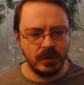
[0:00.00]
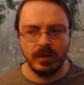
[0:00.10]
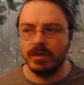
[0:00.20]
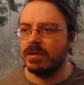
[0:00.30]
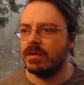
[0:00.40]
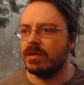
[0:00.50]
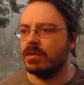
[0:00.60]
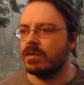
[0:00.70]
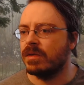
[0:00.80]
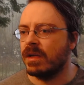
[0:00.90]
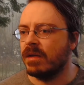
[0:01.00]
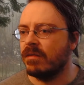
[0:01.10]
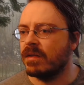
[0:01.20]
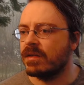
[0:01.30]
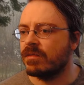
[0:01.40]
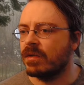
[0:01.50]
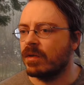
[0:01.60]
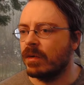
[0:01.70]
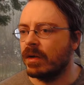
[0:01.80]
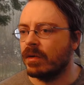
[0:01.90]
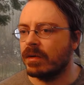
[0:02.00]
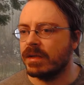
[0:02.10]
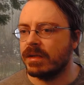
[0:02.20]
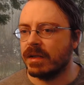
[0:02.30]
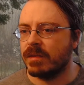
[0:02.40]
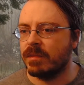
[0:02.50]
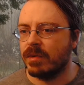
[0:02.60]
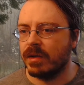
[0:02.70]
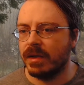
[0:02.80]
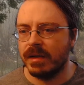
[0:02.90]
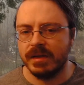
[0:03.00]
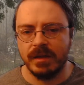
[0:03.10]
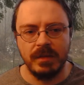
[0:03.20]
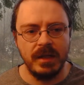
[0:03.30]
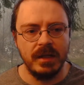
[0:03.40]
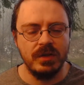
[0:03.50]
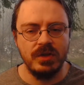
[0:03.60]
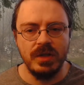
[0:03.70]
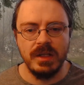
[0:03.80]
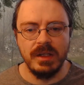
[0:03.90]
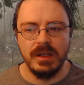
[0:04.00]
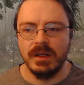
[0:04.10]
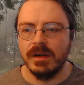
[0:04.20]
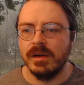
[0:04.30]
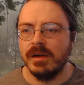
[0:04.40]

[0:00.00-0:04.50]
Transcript: we're going to save this real quick, or at least export it as a PNG.